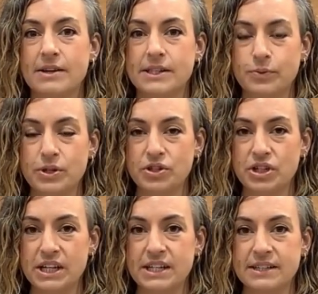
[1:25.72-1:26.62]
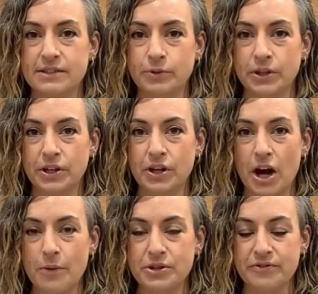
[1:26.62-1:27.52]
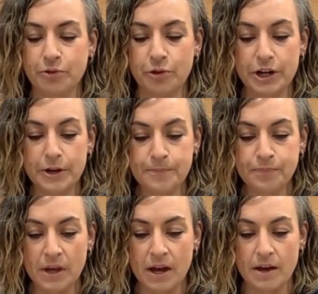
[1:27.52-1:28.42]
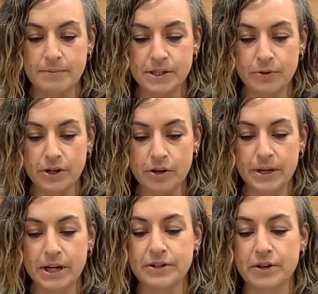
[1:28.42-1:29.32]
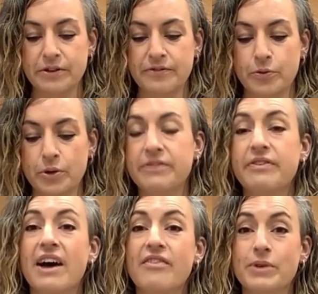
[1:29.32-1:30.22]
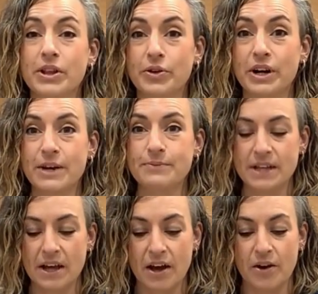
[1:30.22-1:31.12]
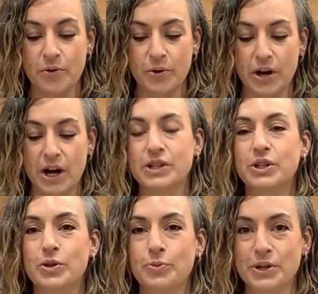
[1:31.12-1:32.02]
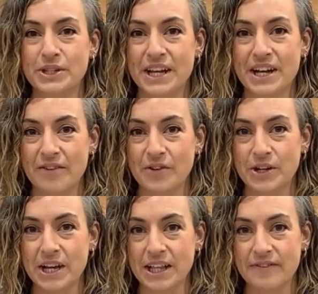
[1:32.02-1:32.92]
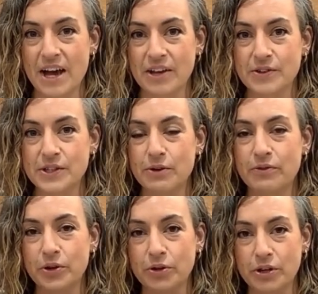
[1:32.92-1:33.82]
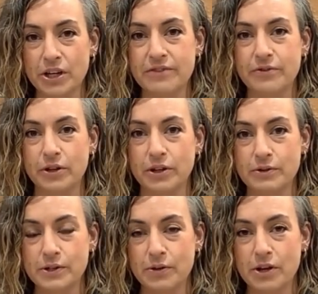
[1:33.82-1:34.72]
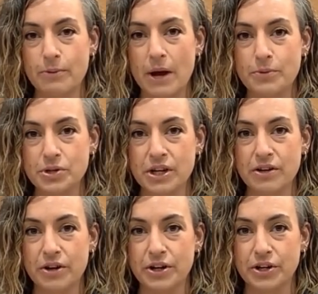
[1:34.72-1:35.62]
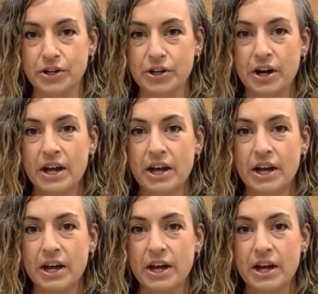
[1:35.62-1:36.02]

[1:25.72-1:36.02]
Swiss cheese is a really good option for you. Sodium here is only 45 milligrams or 2% of your daily value. So if you're looking for a low sodium option on your